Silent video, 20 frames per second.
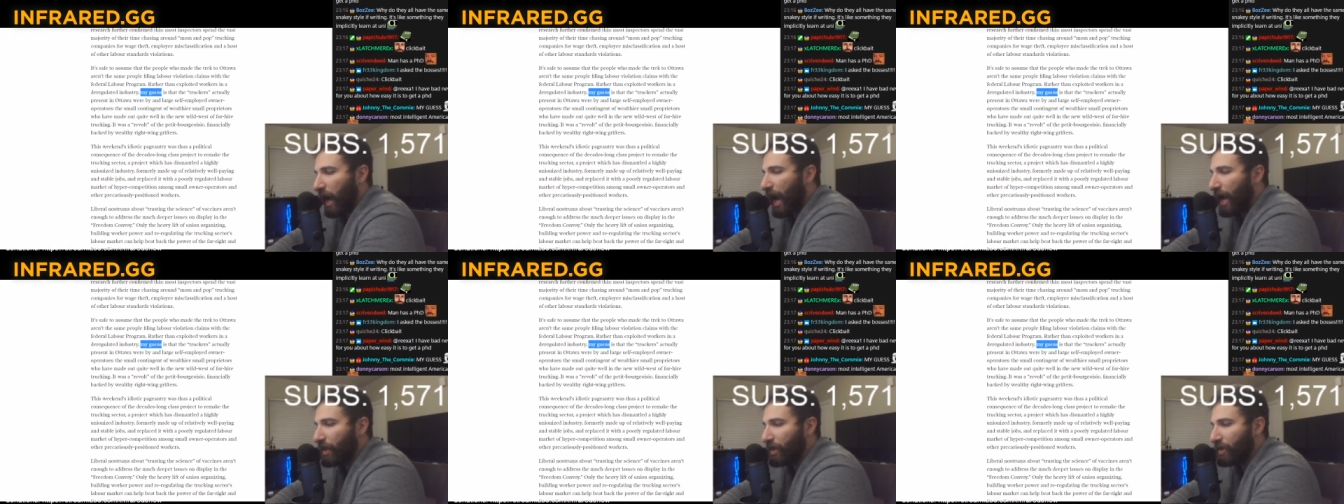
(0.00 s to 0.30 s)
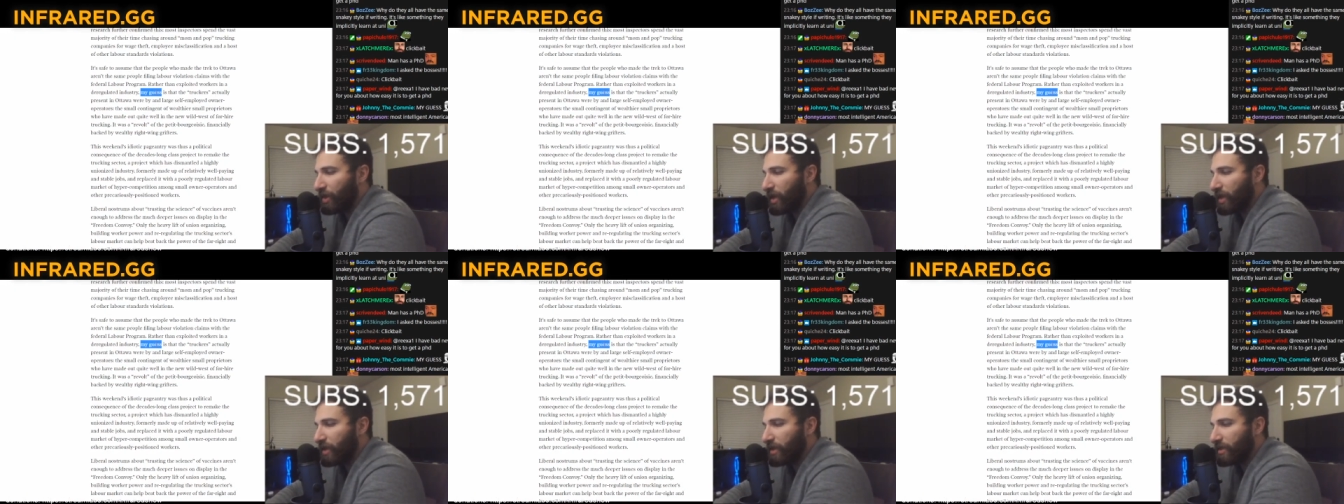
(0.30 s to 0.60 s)
I
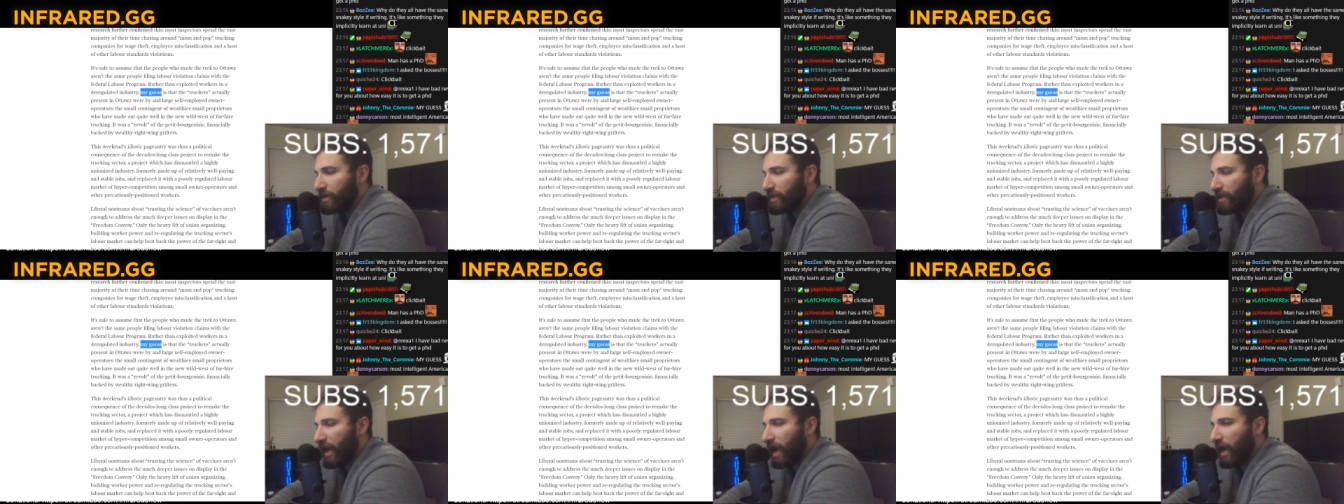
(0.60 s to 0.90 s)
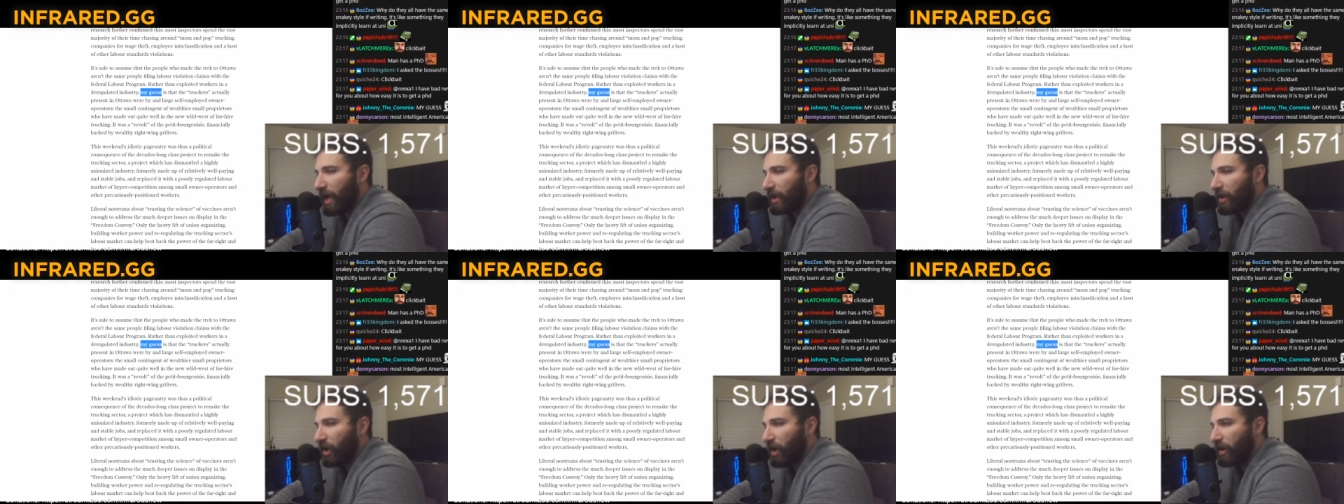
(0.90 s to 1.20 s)
think it's
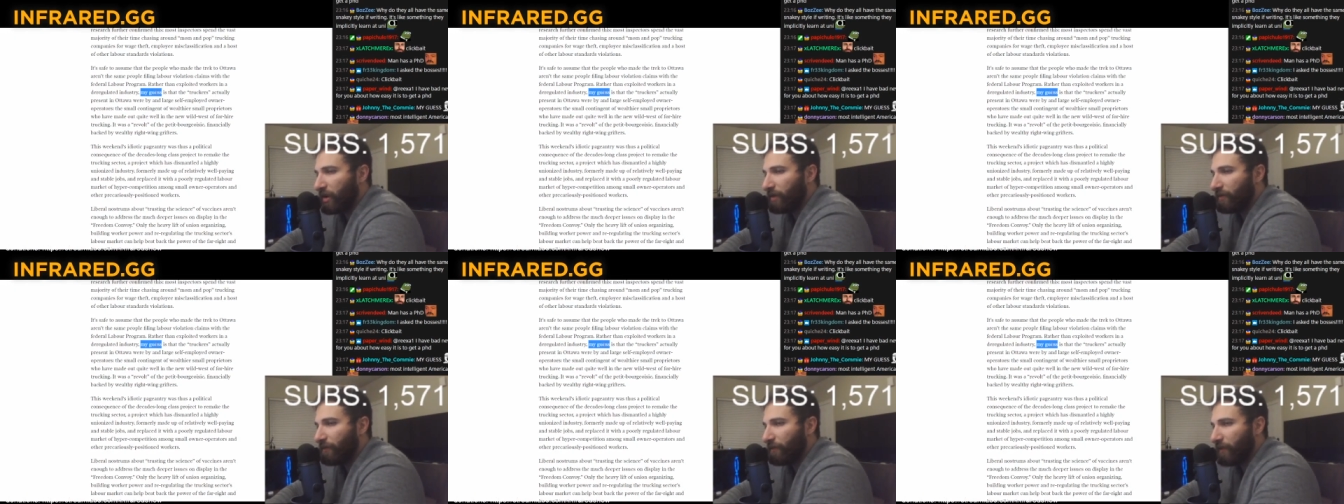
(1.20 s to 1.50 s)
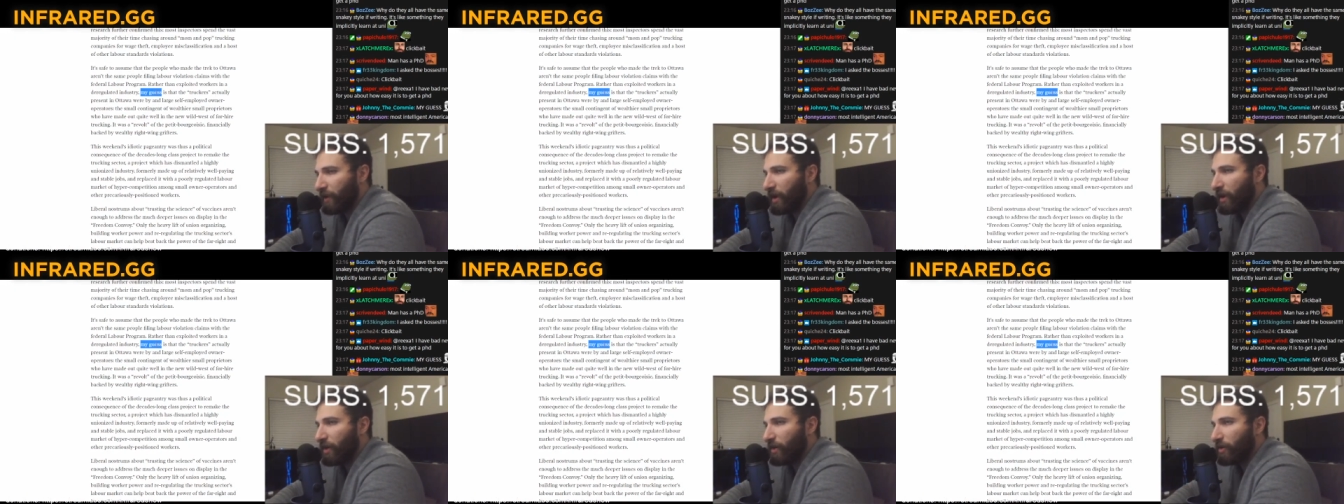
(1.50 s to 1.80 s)
not
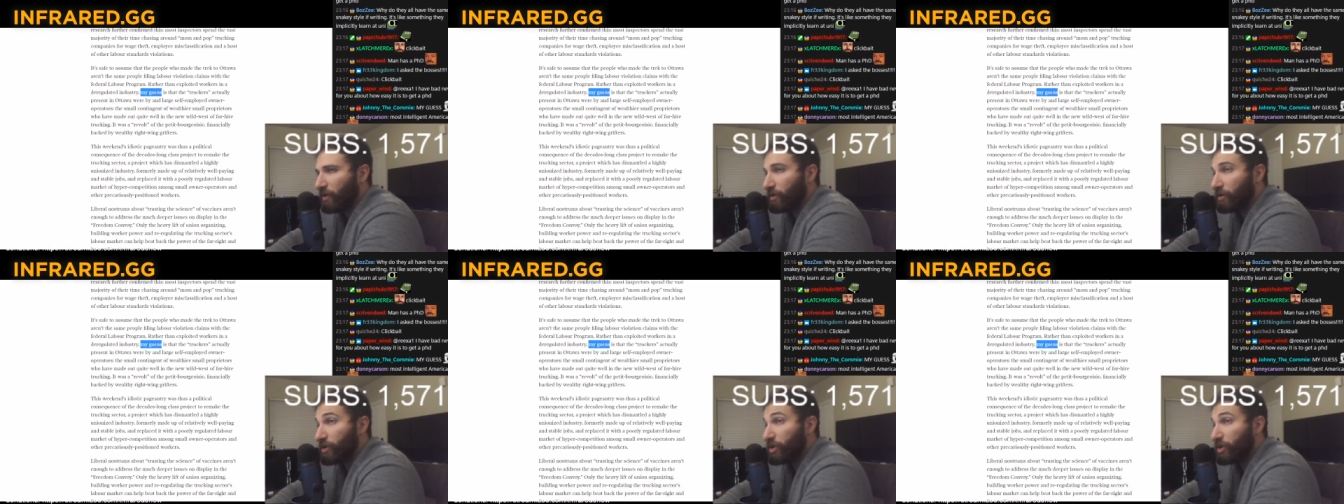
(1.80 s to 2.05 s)
unfair